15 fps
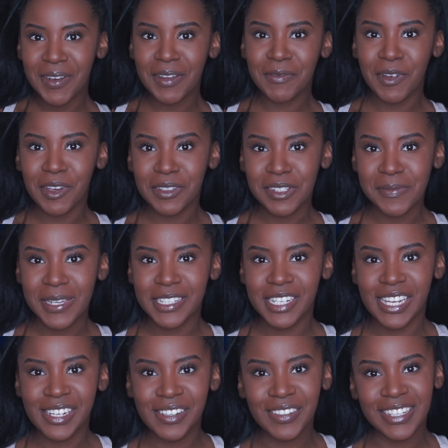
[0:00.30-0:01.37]
down, welcome to my
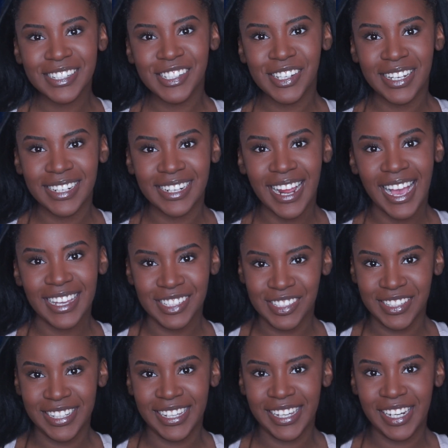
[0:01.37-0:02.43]
channel. It's Shannon
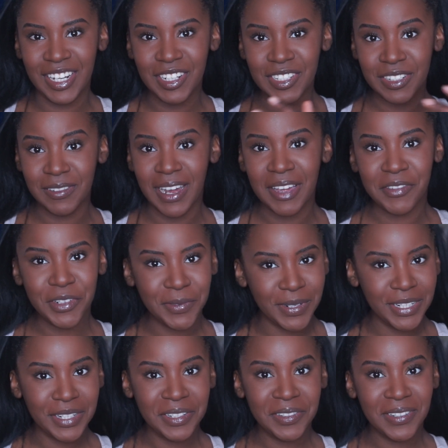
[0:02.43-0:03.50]
Ashley here. To
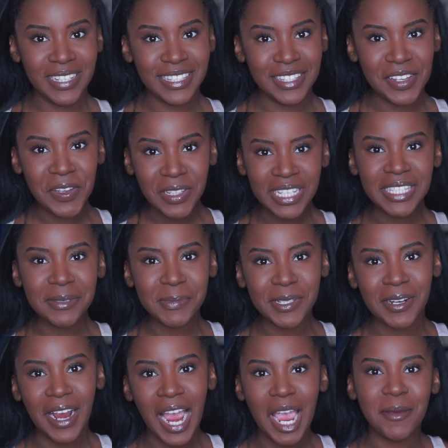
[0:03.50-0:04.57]
everyone who is newly
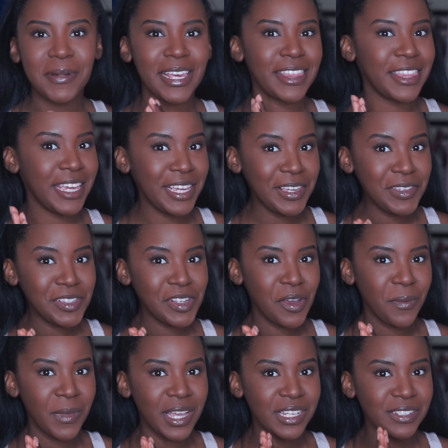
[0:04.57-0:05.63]
subscribed, thank you
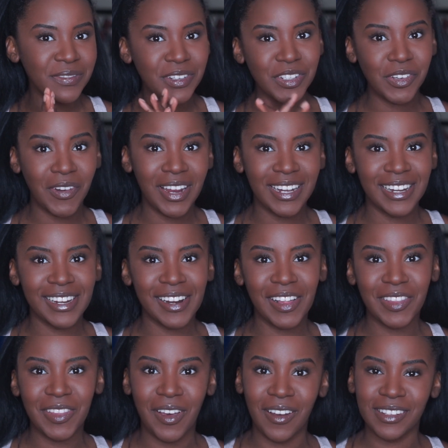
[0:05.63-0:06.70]
so much for joining
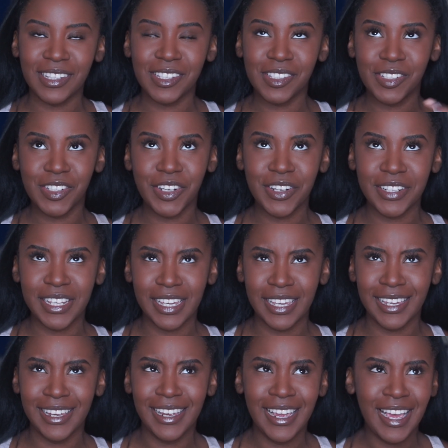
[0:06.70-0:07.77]
along this
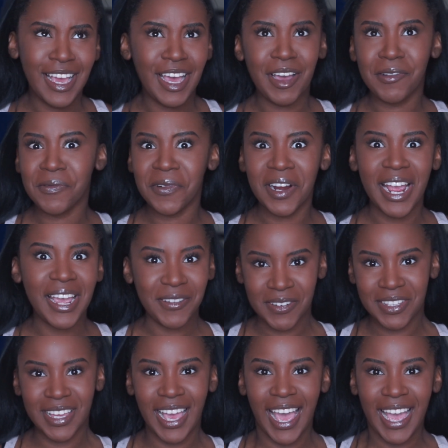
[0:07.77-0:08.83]
journey of
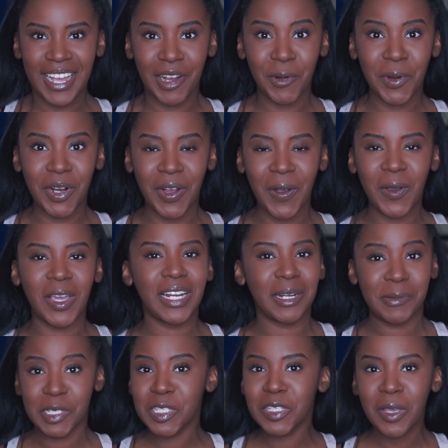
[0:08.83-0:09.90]
wherever the heck we're going.
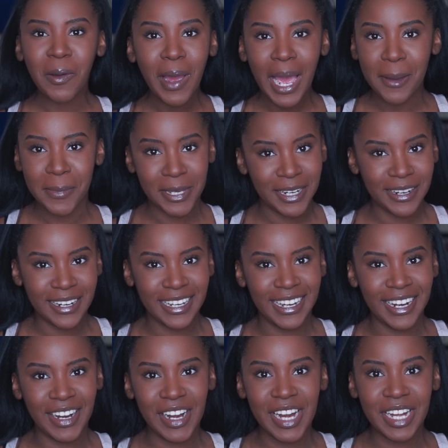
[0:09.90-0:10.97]
I'm so happy you're
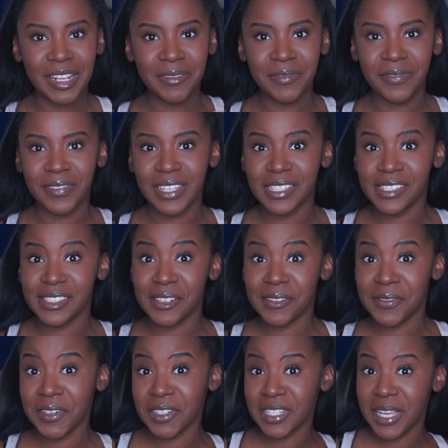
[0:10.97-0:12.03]
here, and if this is the
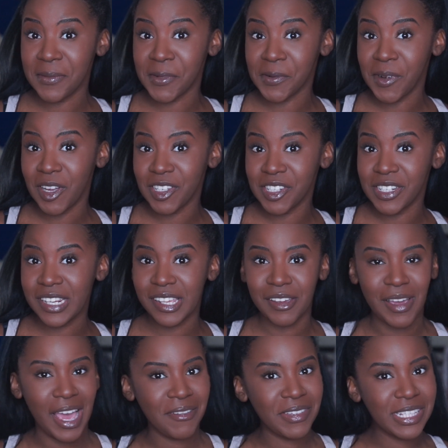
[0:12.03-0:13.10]
first time you're watching and you
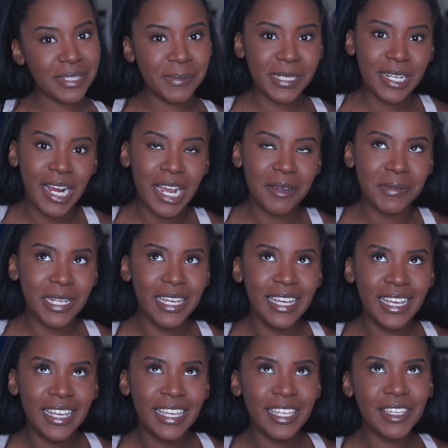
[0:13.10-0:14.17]
haven't subscribed,
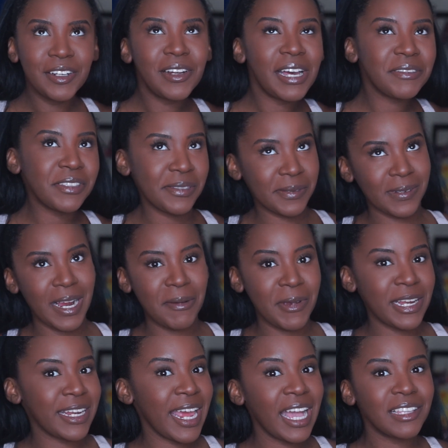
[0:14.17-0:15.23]
you don't have to subscribe
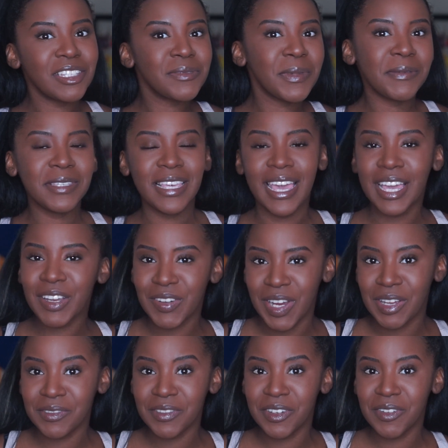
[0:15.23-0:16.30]
right now. Just maybe hang
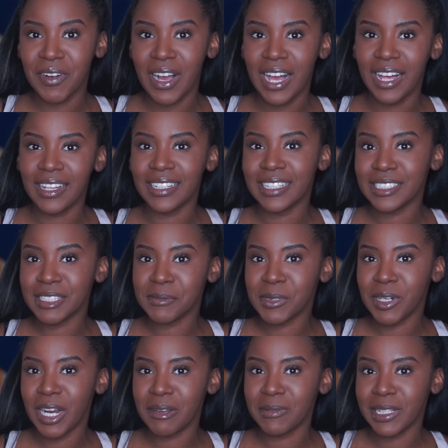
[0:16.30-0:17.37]
around for a while and
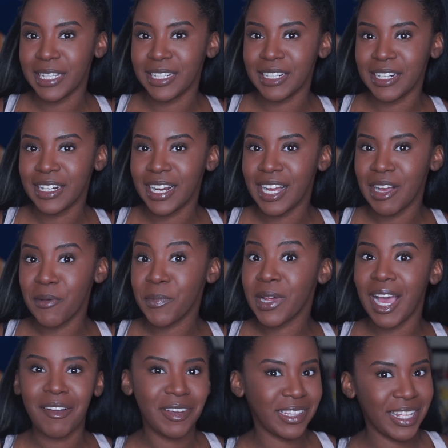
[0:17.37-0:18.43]
subscribe later. But
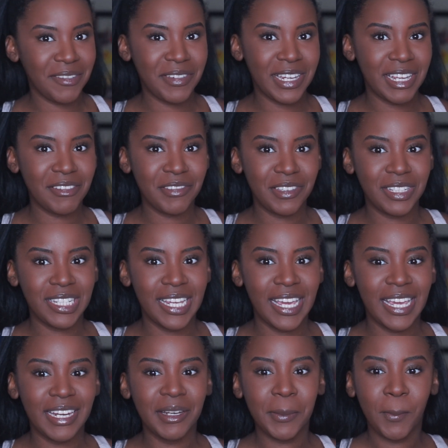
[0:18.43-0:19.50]
I would love it if you
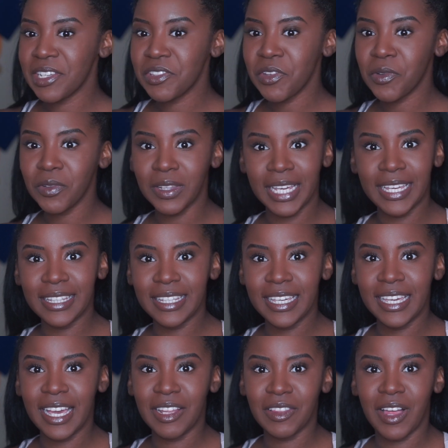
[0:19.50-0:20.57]
did. So
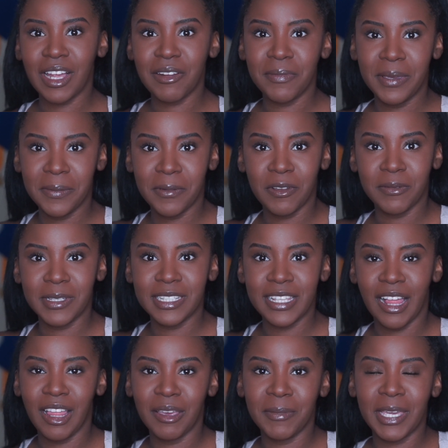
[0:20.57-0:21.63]
lately, a lot of people have been
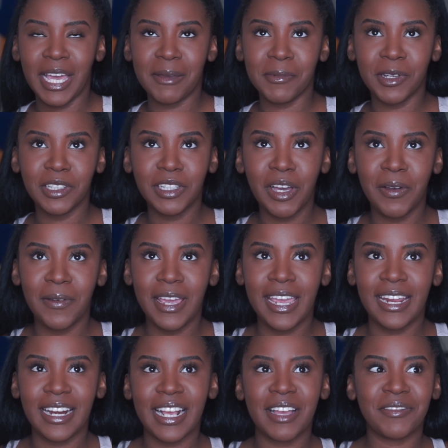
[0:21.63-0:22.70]
telling me I'm
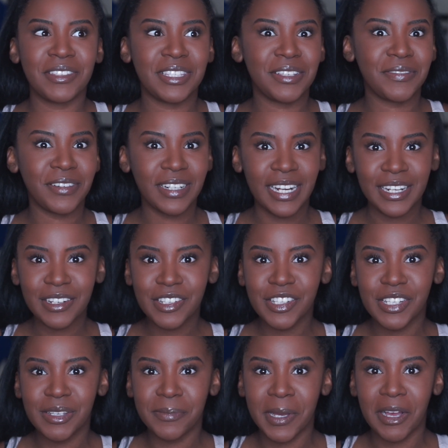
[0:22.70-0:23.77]
glowing, I have this different
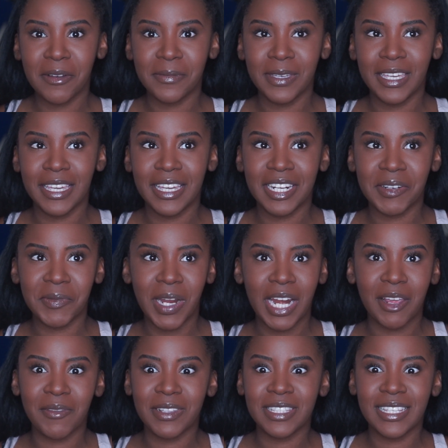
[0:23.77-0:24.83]
energy about me, and I'm not
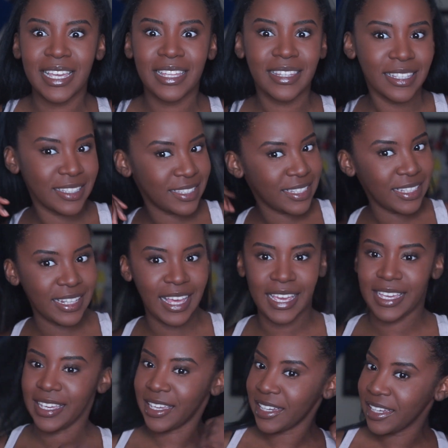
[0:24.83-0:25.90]
even saying this to
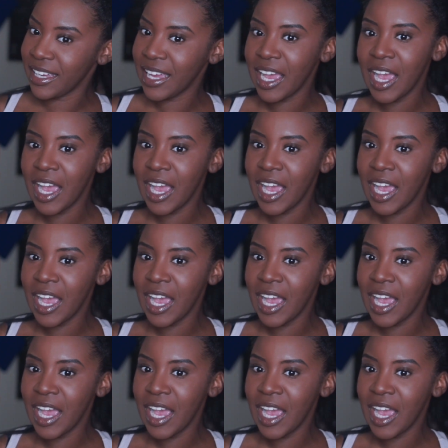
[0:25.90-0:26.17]
like